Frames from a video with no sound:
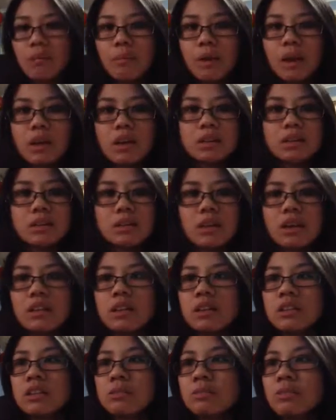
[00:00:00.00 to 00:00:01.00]
but it's
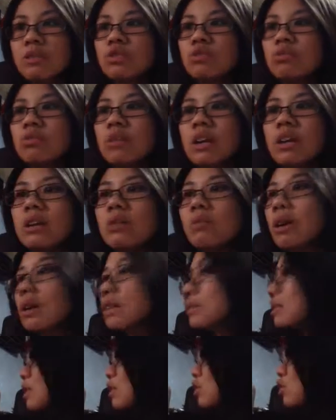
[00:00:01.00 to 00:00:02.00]
nothing special anyway.
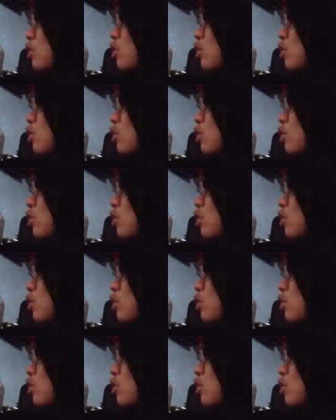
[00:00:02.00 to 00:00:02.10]
It's like a